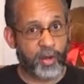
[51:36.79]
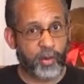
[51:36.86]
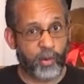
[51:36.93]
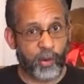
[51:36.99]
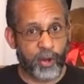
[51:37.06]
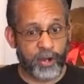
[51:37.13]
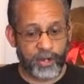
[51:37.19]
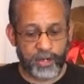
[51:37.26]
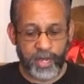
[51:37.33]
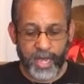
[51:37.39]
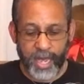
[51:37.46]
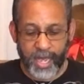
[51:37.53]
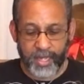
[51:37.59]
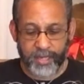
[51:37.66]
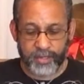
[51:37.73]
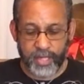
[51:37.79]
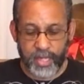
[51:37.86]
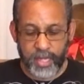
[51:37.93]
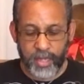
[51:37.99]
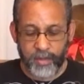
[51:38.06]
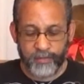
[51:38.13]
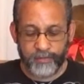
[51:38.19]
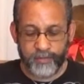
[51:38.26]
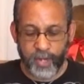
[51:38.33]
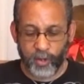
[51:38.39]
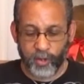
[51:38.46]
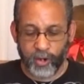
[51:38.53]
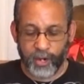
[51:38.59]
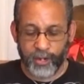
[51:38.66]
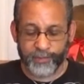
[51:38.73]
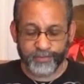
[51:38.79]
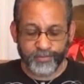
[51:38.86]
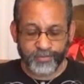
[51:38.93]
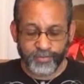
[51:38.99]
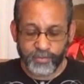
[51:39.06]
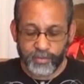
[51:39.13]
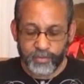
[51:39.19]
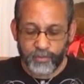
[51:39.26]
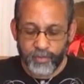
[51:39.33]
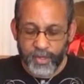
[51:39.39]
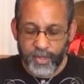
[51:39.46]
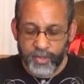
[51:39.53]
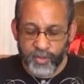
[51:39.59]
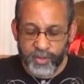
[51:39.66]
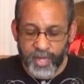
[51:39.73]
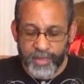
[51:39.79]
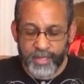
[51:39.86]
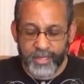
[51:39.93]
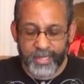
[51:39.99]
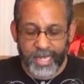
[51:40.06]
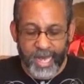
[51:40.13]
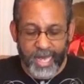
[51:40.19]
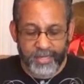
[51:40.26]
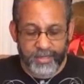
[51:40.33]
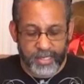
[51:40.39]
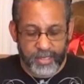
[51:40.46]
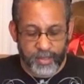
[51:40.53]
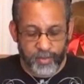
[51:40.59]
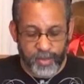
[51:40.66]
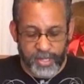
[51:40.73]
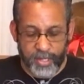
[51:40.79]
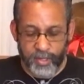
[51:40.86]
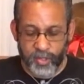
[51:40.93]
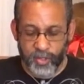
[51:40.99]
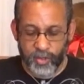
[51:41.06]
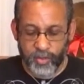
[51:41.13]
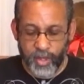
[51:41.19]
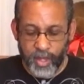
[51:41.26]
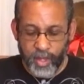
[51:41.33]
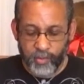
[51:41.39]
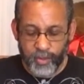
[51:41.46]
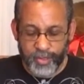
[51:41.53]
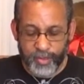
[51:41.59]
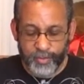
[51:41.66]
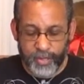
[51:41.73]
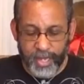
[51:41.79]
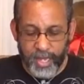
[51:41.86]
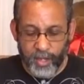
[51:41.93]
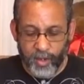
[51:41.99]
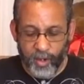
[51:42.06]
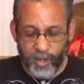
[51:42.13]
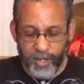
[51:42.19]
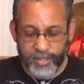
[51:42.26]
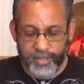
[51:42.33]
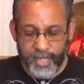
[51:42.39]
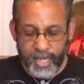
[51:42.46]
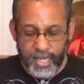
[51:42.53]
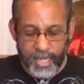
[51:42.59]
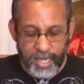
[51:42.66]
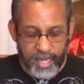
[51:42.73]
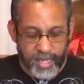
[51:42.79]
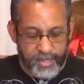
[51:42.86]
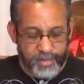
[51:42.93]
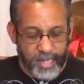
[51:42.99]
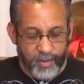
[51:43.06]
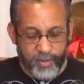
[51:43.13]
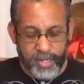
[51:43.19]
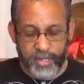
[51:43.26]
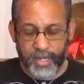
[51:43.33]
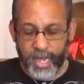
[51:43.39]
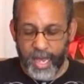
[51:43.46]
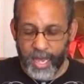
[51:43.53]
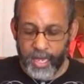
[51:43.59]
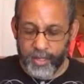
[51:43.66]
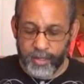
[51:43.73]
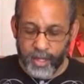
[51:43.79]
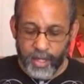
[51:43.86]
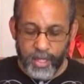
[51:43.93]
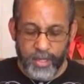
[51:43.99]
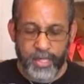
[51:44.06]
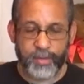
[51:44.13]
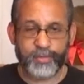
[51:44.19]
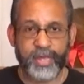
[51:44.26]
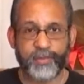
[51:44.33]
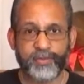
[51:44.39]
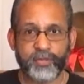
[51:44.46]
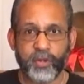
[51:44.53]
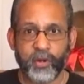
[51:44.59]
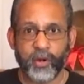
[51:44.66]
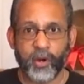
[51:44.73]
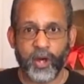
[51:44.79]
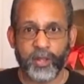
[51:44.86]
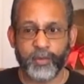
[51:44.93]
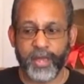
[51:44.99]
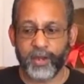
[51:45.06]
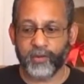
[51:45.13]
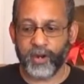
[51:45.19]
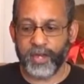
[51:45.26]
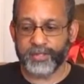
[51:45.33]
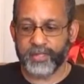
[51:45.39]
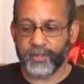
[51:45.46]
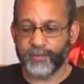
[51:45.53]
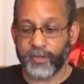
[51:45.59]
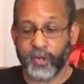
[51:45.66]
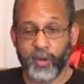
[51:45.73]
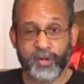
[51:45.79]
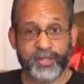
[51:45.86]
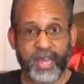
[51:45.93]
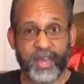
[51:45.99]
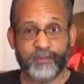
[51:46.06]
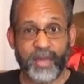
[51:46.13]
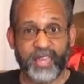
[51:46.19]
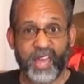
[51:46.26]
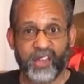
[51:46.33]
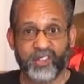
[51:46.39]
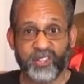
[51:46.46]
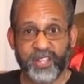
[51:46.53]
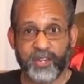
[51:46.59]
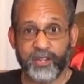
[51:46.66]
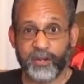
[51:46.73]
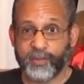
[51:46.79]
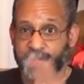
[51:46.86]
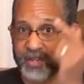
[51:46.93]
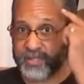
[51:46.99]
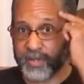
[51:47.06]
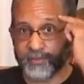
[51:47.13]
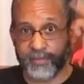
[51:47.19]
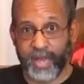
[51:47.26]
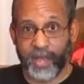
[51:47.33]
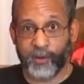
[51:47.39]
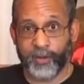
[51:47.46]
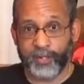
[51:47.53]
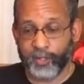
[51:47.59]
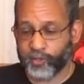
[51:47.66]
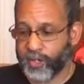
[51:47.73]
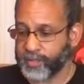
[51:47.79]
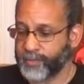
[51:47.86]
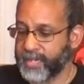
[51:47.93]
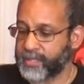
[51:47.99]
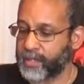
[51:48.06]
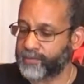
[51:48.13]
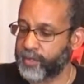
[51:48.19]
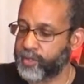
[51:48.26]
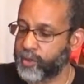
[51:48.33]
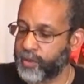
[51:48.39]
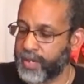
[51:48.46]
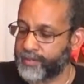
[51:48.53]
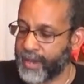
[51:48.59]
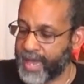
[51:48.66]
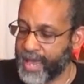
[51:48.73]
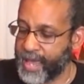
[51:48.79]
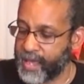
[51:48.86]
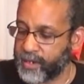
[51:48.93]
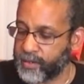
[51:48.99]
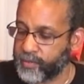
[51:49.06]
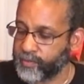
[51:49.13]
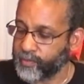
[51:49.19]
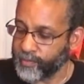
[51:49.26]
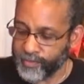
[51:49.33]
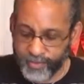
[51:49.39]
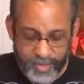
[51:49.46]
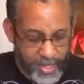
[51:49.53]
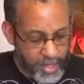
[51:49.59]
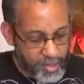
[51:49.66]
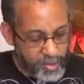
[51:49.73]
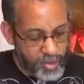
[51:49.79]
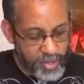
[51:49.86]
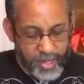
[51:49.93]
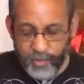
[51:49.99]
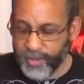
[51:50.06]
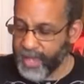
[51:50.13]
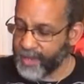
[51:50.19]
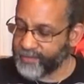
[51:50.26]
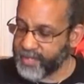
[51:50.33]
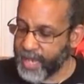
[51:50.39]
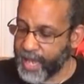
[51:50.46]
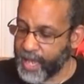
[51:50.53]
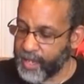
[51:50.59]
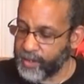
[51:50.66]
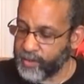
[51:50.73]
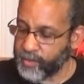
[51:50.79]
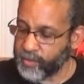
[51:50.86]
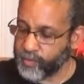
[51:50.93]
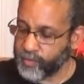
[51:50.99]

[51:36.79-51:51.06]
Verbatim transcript: order as the middle card. So now the last thing that we can do with the playing cards is that we could add the pips all the way across. And if you notice, I have my calculator here because I'm not going to trust myself to do it in my head. So here we have 10,